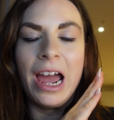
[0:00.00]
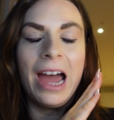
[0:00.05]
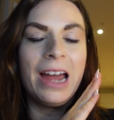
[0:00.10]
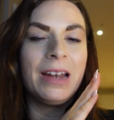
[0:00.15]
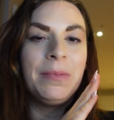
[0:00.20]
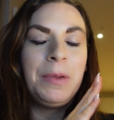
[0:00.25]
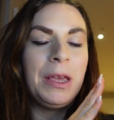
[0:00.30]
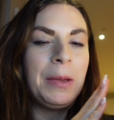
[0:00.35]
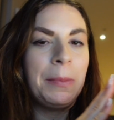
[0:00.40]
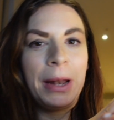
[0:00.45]

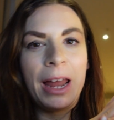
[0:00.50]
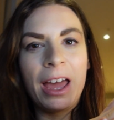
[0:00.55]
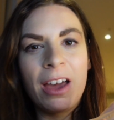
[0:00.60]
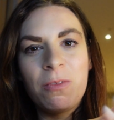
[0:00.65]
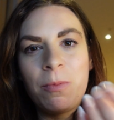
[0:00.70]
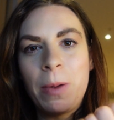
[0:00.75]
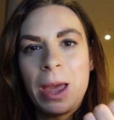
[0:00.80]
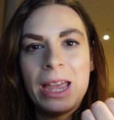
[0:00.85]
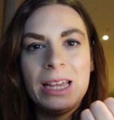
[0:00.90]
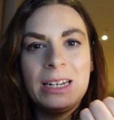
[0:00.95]
and people
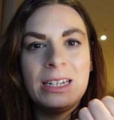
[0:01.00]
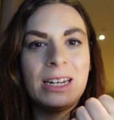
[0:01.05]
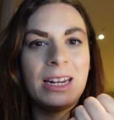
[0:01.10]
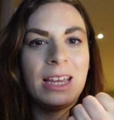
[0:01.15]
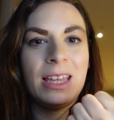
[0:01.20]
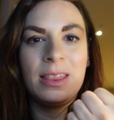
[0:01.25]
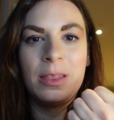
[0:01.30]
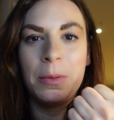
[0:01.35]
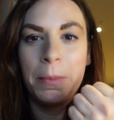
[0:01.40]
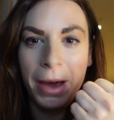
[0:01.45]
have paid it
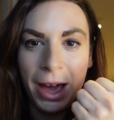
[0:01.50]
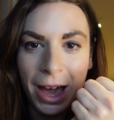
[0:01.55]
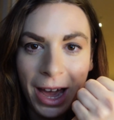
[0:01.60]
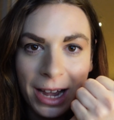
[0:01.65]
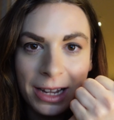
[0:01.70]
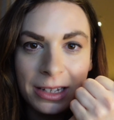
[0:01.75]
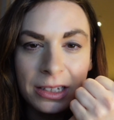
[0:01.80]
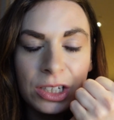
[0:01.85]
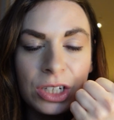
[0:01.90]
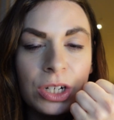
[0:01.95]
in the
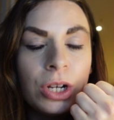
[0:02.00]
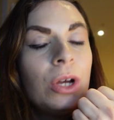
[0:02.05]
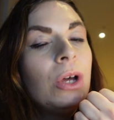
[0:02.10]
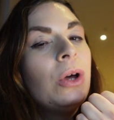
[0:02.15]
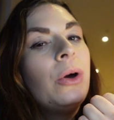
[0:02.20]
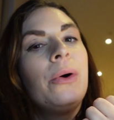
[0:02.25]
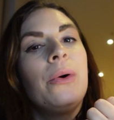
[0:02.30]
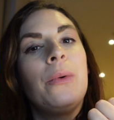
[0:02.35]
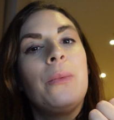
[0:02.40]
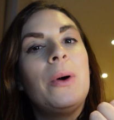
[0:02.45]
past.
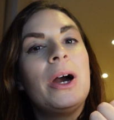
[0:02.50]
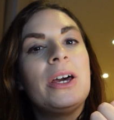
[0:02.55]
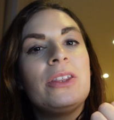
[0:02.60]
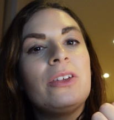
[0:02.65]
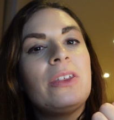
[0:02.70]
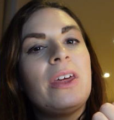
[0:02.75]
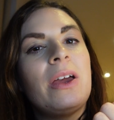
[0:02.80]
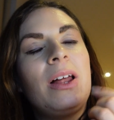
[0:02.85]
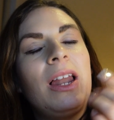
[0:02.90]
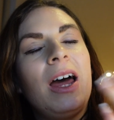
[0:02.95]

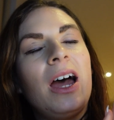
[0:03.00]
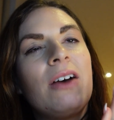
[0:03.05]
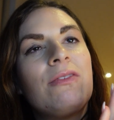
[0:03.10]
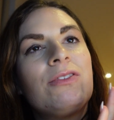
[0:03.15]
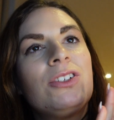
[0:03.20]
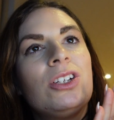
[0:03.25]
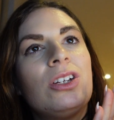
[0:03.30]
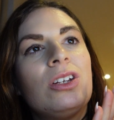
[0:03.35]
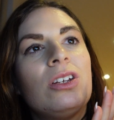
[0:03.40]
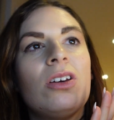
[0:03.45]
Whether they'll
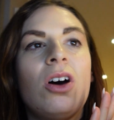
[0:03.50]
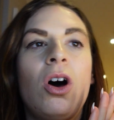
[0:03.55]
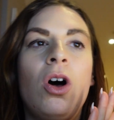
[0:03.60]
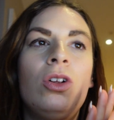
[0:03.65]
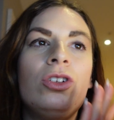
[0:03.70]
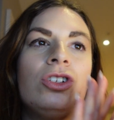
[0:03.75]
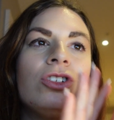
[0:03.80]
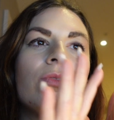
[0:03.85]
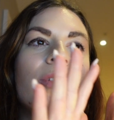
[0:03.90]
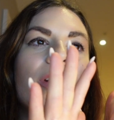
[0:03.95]
have to
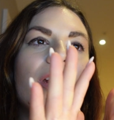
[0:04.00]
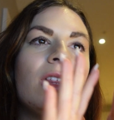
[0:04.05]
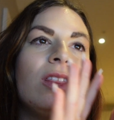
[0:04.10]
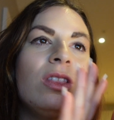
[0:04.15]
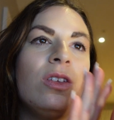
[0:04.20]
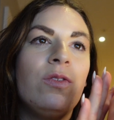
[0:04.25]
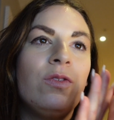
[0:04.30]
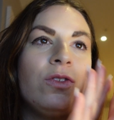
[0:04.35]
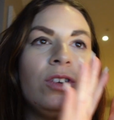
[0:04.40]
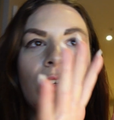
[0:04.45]
alter it in
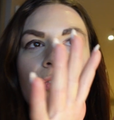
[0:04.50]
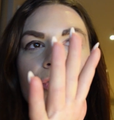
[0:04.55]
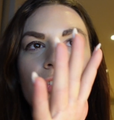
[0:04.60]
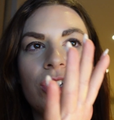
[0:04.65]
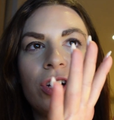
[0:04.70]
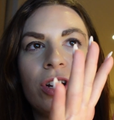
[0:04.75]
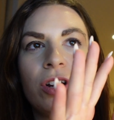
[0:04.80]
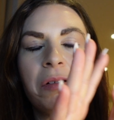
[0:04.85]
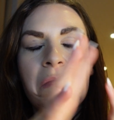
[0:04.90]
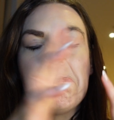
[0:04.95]
the
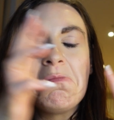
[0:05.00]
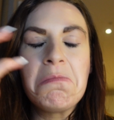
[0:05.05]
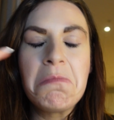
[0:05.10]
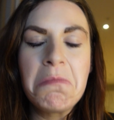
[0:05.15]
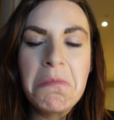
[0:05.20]
future,